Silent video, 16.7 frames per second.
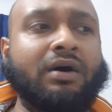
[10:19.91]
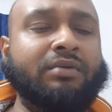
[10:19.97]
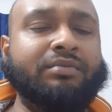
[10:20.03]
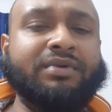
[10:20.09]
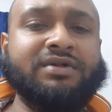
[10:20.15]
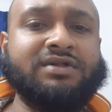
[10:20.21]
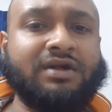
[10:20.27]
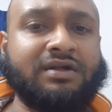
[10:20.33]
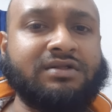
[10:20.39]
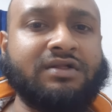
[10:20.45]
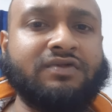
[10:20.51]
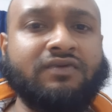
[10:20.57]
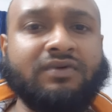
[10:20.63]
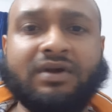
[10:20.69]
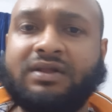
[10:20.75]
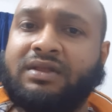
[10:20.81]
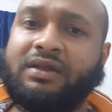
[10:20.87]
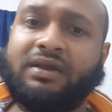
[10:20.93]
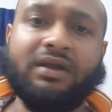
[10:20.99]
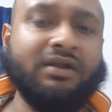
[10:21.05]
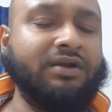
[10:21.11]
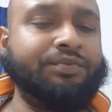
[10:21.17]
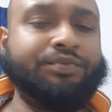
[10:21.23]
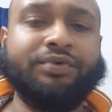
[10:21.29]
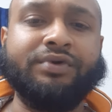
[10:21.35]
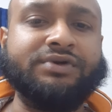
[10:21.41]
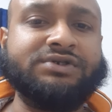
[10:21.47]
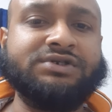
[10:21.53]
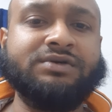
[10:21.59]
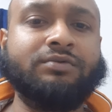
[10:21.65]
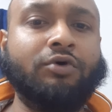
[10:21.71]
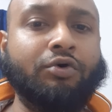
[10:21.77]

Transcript: be successful, I think entrepreneurship